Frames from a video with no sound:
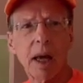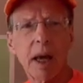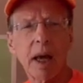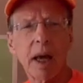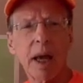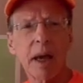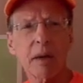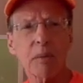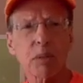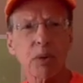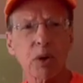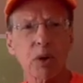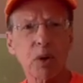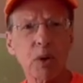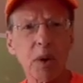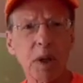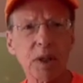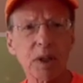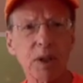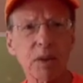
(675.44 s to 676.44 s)
and
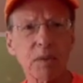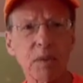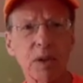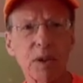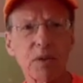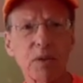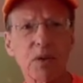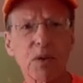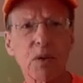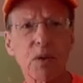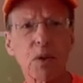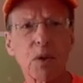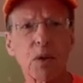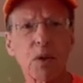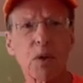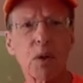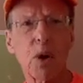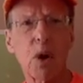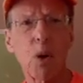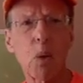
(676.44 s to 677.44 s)
progressively
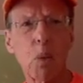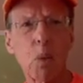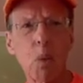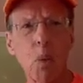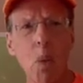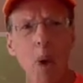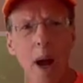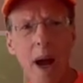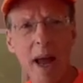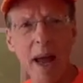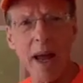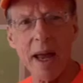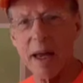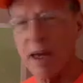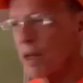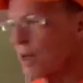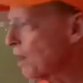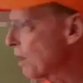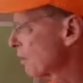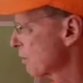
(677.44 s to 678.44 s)
further away
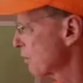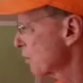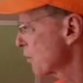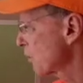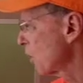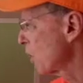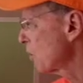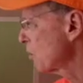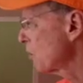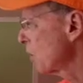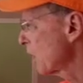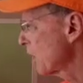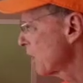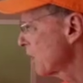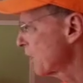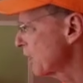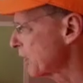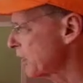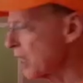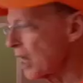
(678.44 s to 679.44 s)
from
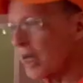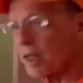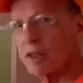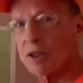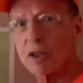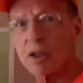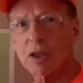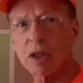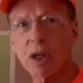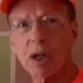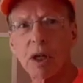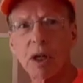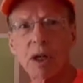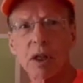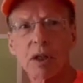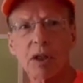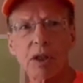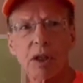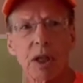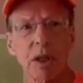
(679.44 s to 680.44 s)
the net's
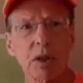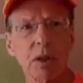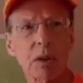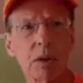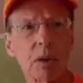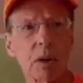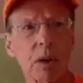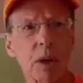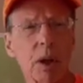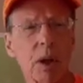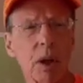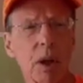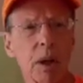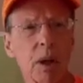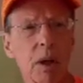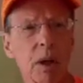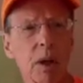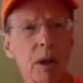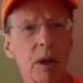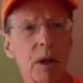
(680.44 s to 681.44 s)
center.
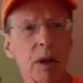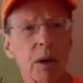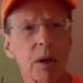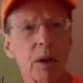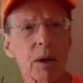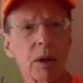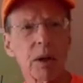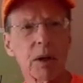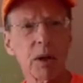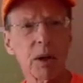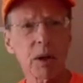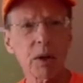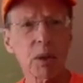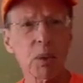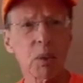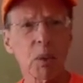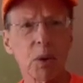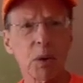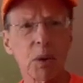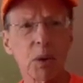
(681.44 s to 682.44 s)
In other
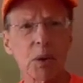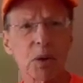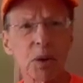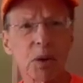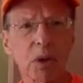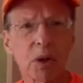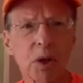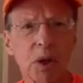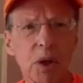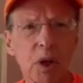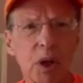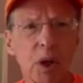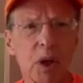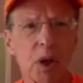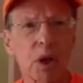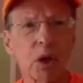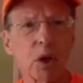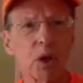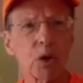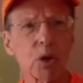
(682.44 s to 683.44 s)
words,
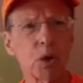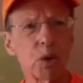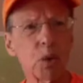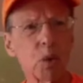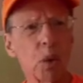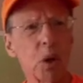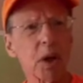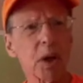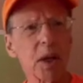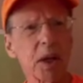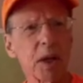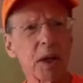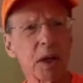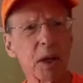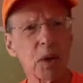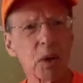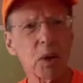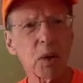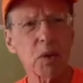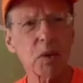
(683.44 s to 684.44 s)
you are
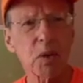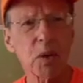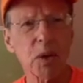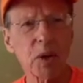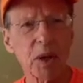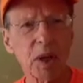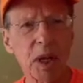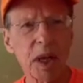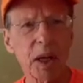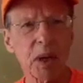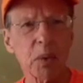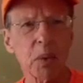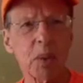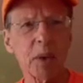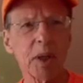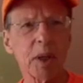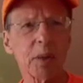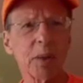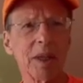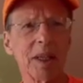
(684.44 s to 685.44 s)
hitting over the net
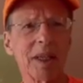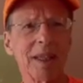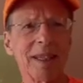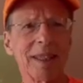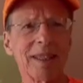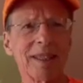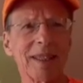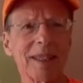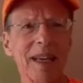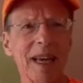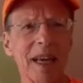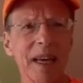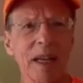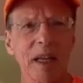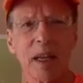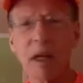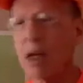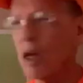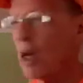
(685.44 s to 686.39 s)
where it is getting